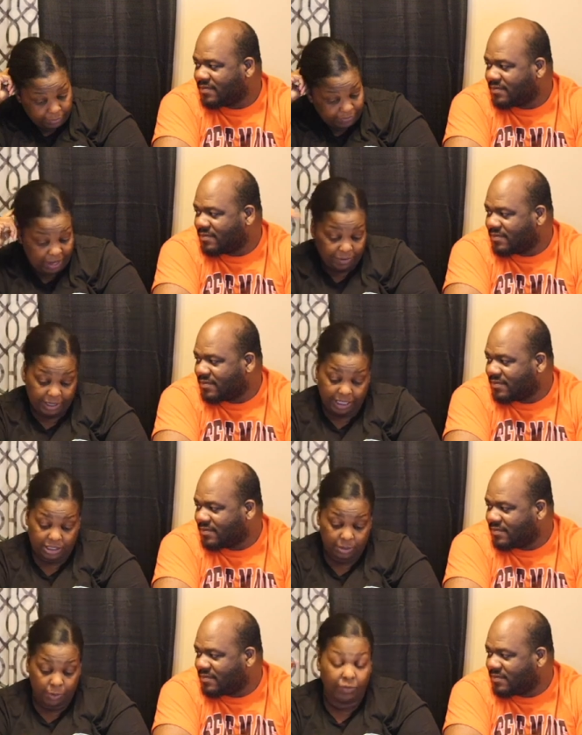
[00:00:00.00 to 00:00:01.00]
Speaker 1: favorite
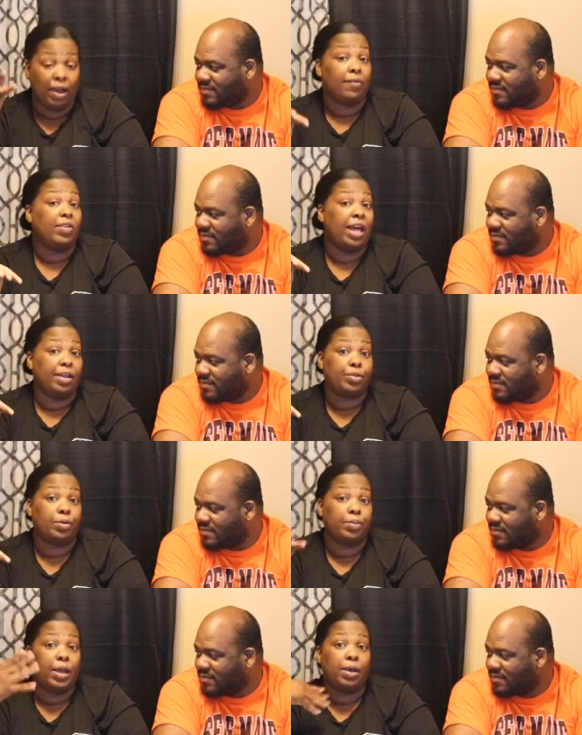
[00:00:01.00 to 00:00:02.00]
Disney movie. I'm flying
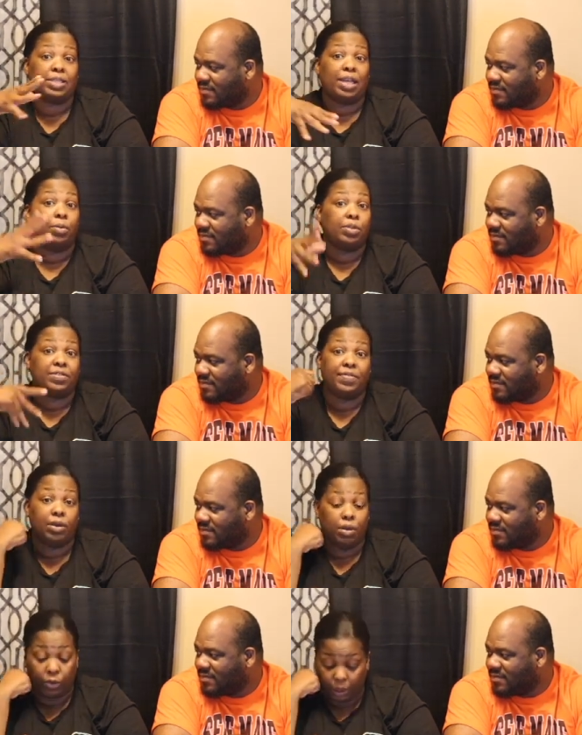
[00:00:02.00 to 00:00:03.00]
through them, y'all, because I don't want this
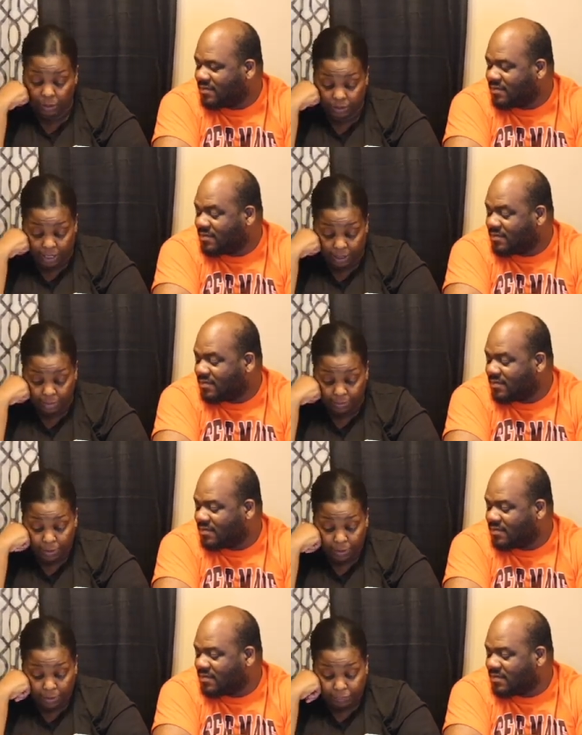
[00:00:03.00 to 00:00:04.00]
video going a long time.
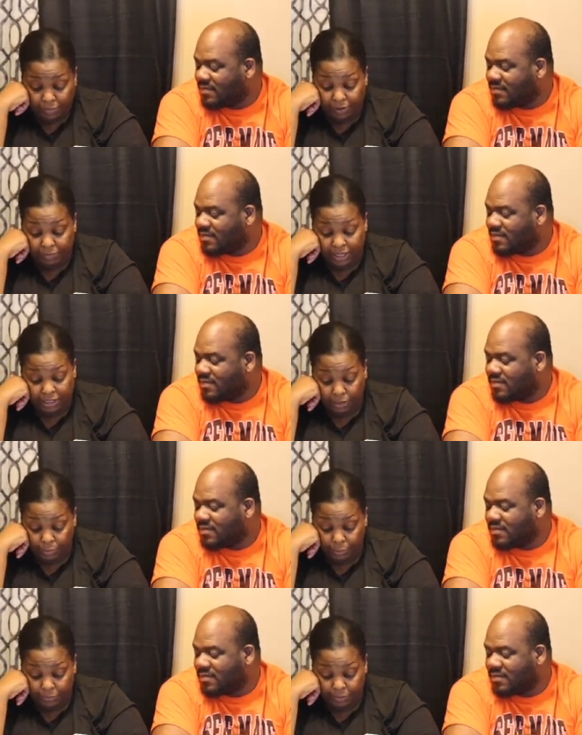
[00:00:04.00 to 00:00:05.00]
Favorite Disney
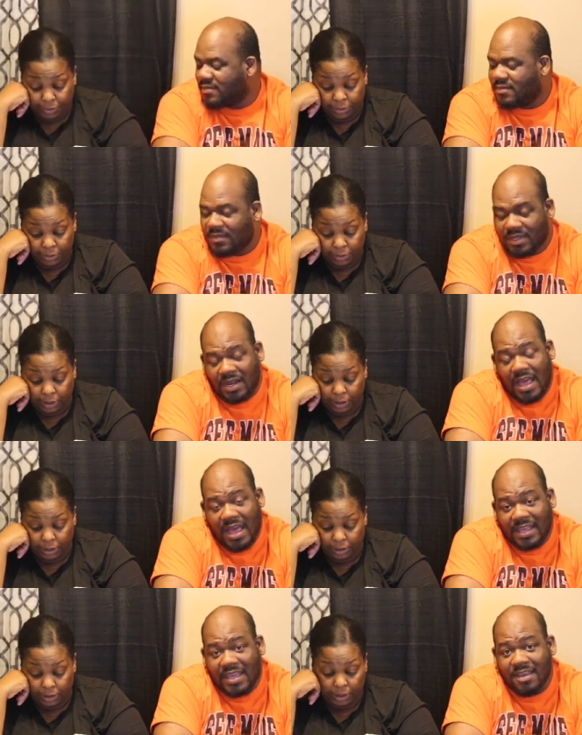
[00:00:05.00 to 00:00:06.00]
movie?
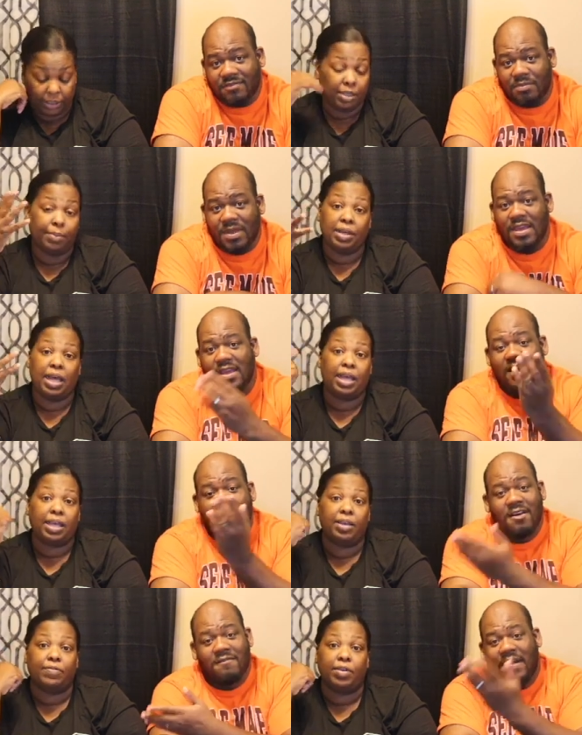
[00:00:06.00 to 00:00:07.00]
Speaker 2: Lion
Speaker 1: King for me. Lion
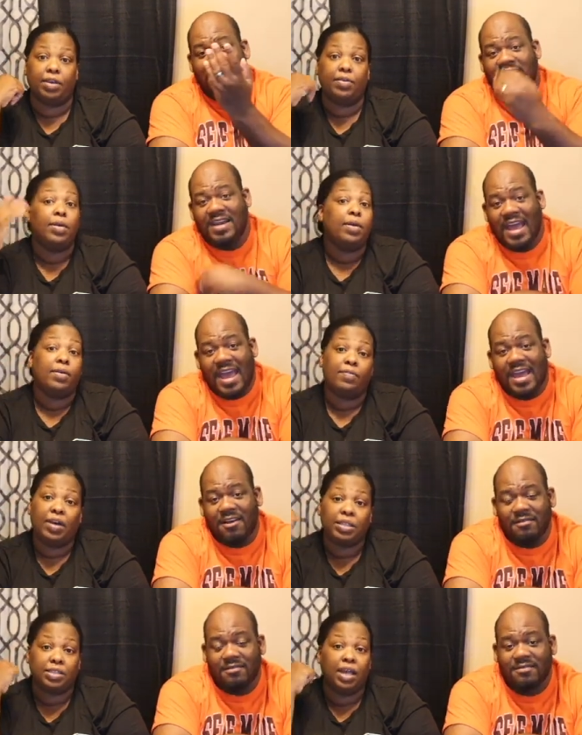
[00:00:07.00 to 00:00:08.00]
King for Fox and a
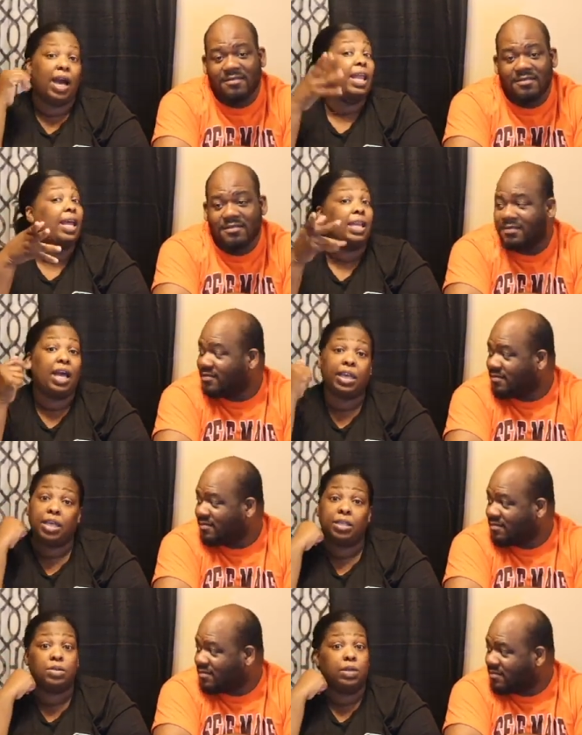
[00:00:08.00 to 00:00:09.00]
Hound. I like Lion
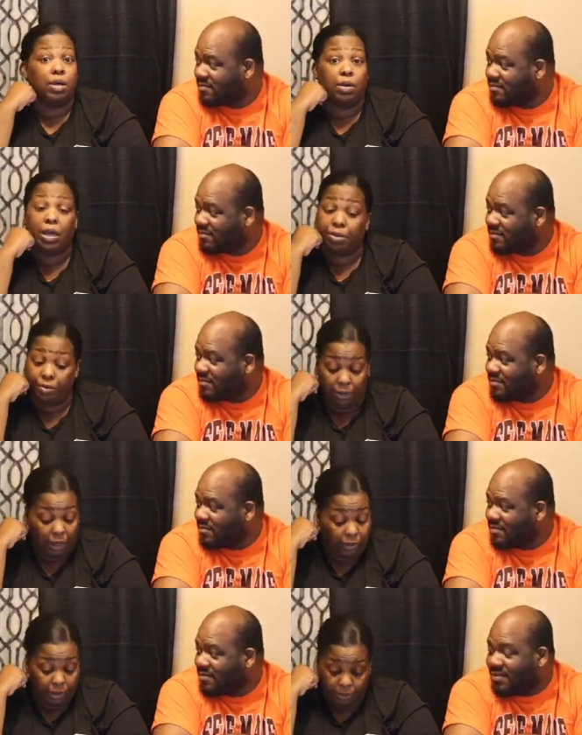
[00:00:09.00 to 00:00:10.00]
King too, though. I do. I
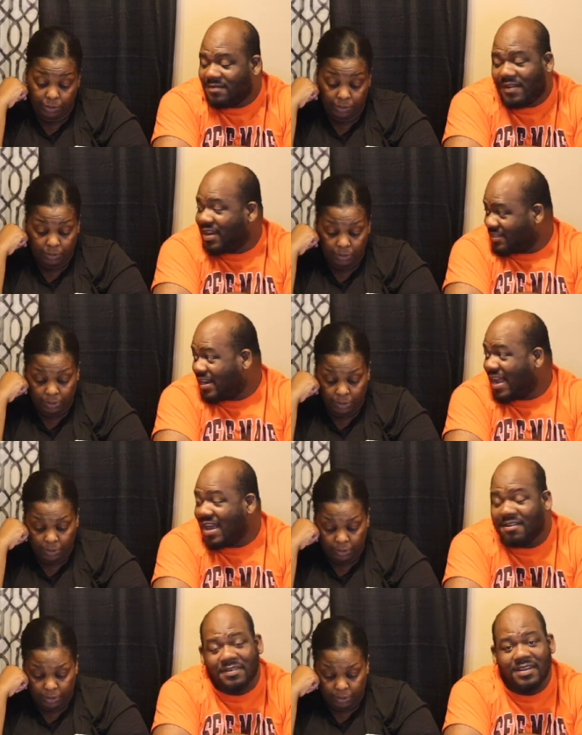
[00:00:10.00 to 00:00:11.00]
really do.
Speaker 2: Fox and a
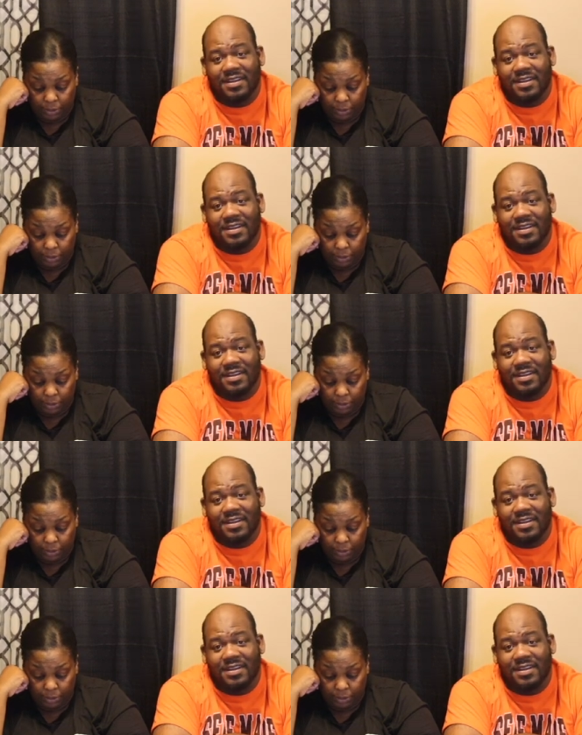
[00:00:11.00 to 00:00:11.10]
Hound for